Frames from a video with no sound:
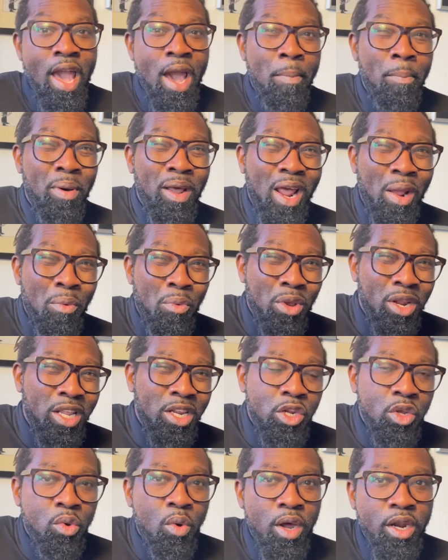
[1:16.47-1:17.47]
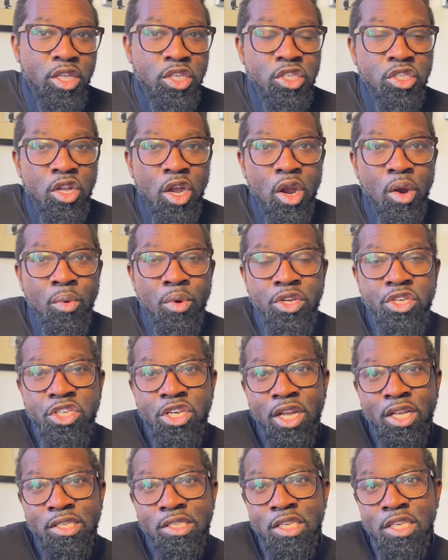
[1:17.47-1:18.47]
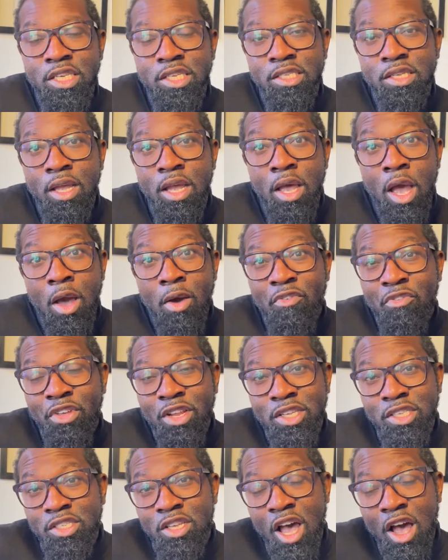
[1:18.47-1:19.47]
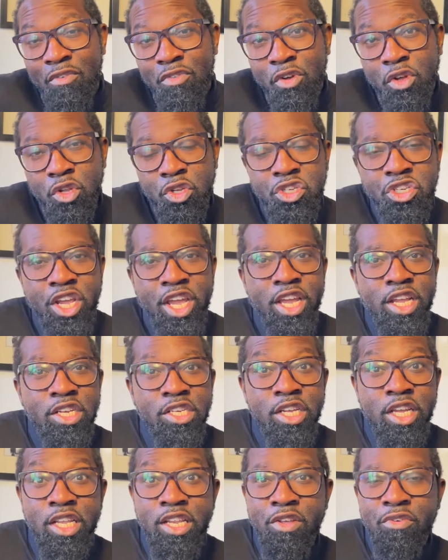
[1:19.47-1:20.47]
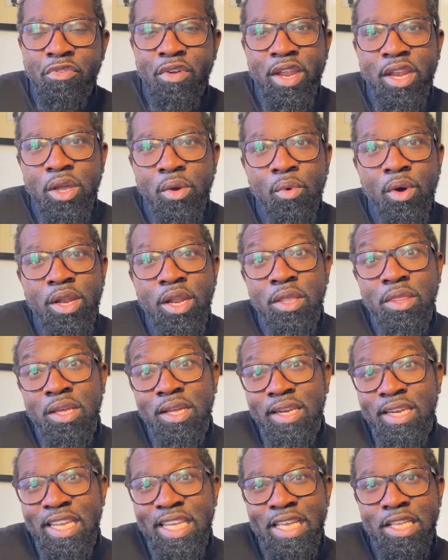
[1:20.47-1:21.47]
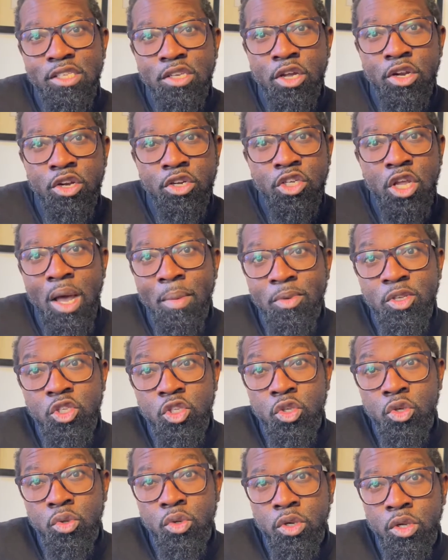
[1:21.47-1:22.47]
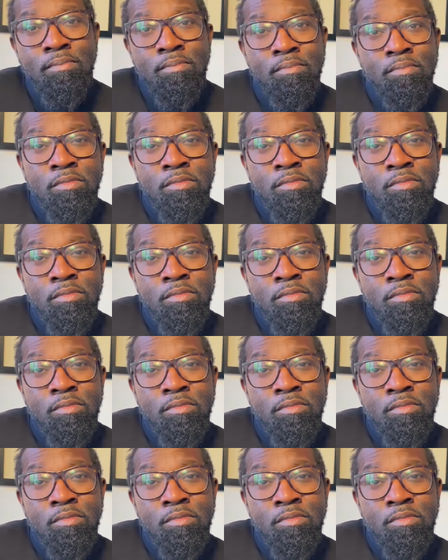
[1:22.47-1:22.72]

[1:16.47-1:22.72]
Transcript: But I really do want to start with Chelsea's philosophical change in defending 1-0 leads under Thomas Tuchel.